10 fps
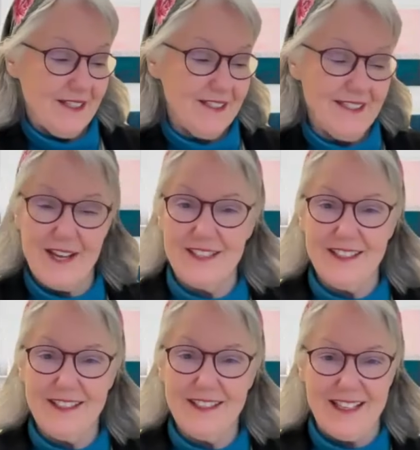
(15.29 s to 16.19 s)
is
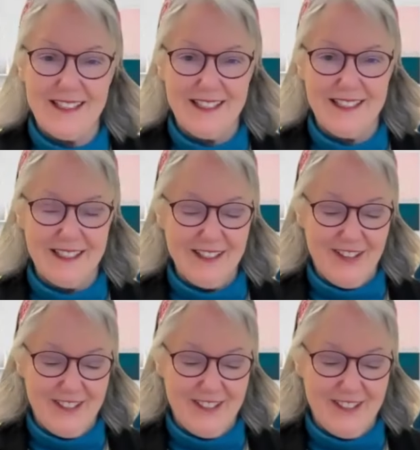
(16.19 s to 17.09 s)
Sound and Light Healing
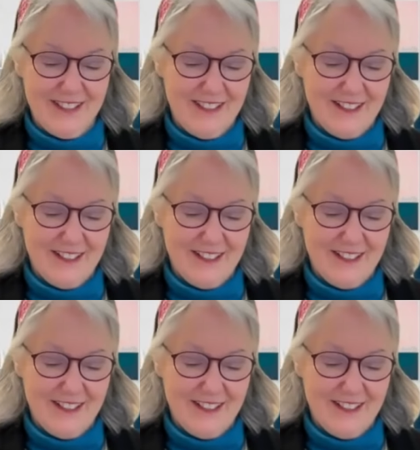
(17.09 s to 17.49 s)
Arts.